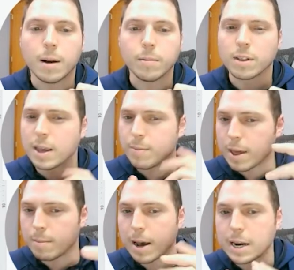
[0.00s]
just keep that
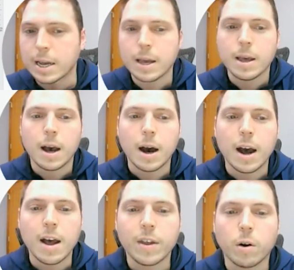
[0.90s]
in mind.
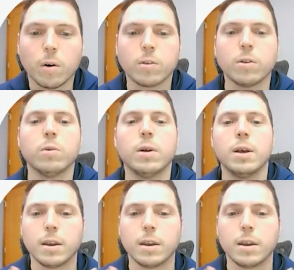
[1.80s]
And then also,